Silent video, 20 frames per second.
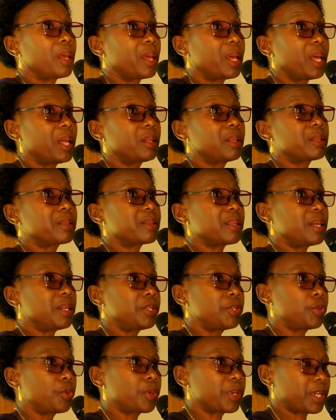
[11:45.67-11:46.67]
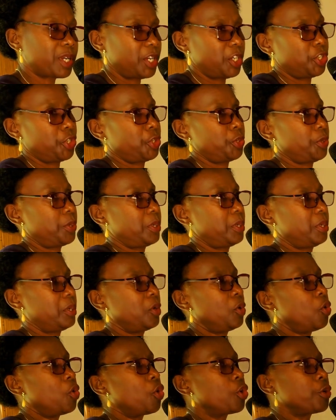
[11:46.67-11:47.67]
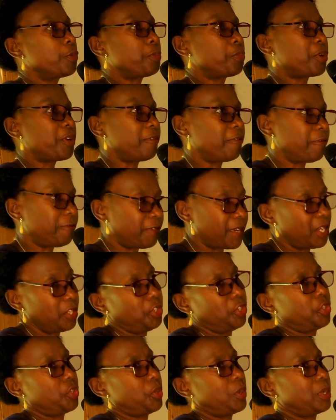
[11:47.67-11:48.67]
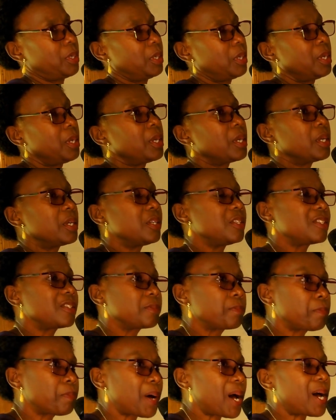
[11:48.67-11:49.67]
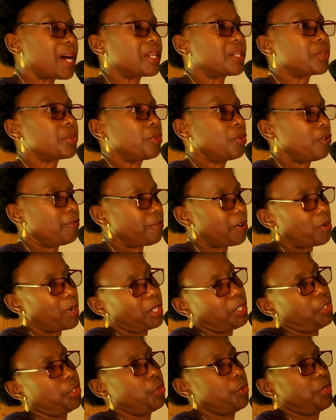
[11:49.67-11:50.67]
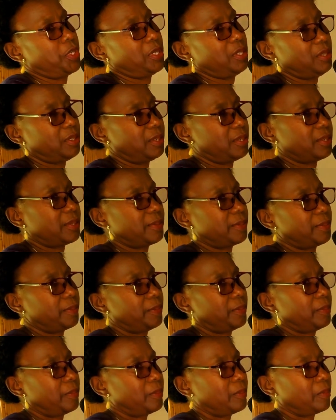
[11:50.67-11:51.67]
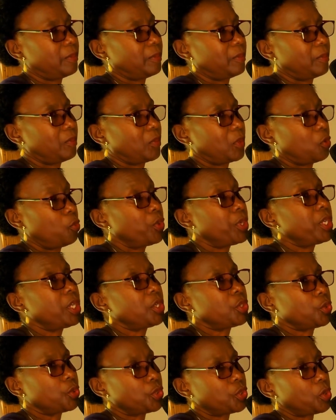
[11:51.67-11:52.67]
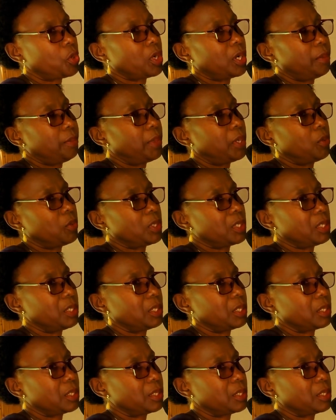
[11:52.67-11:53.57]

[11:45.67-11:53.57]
Health education on prevention is part of our duties. We need to talk about it.